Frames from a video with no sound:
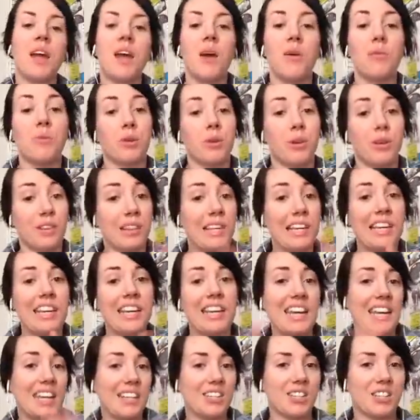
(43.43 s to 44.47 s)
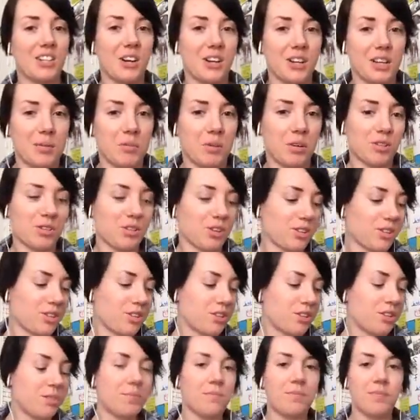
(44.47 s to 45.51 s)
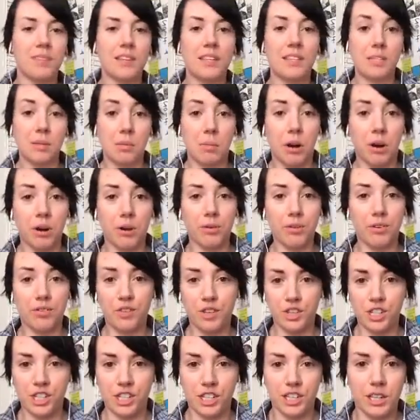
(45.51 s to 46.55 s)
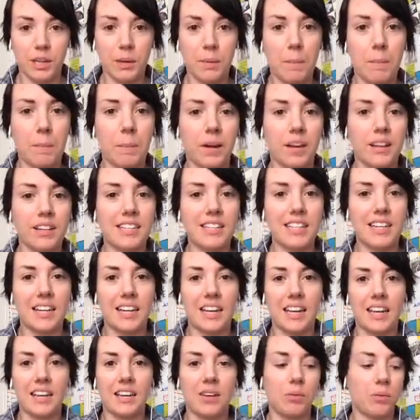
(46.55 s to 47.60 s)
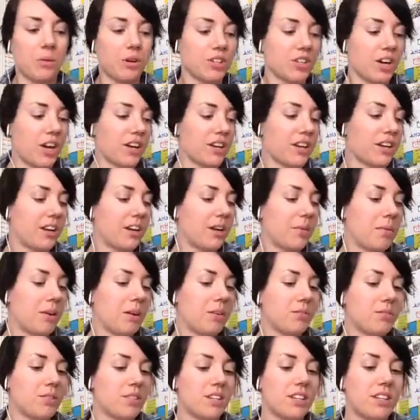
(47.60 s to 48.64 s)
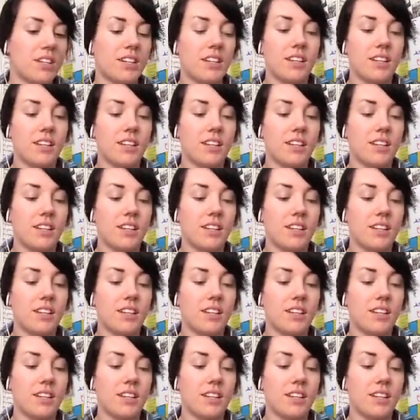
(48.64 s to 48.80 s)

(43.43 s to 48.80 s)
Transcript: we're leading into talking about structure tomorrow officially, but today we're talking about